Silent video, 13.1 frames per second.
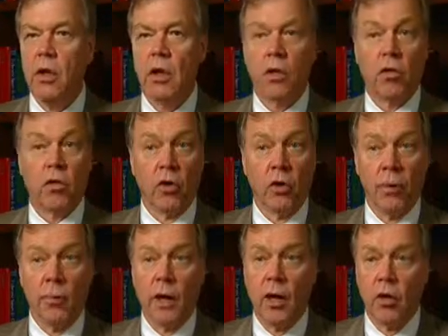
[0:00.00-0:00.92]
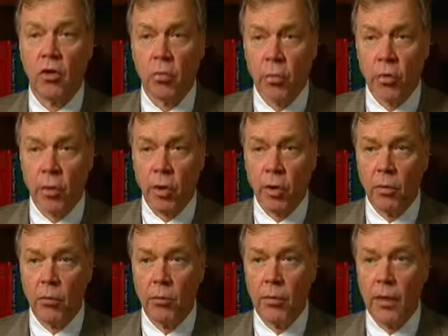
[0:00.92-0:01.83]
It can still be my husband's
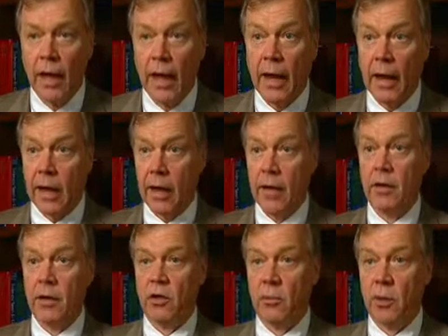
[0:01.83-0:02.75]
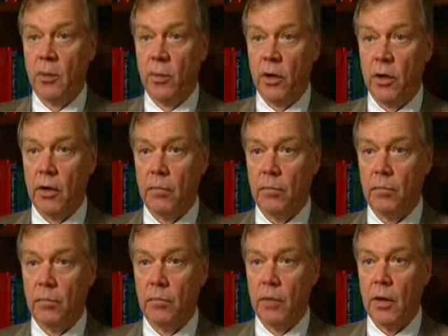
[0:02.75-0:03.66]
sperm and I get to be pregnant.
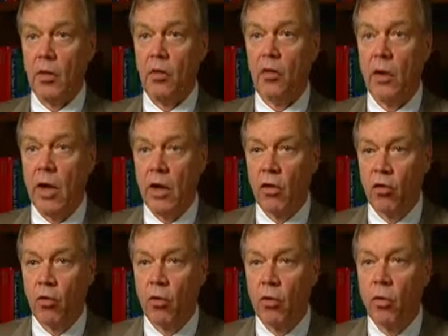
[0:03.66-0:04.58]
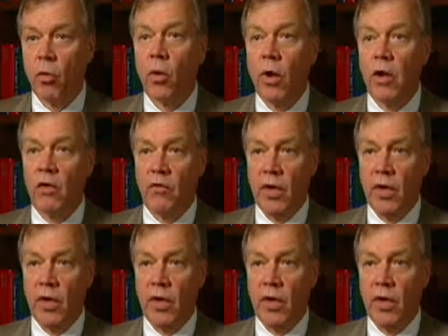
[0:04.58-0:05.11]
So it has great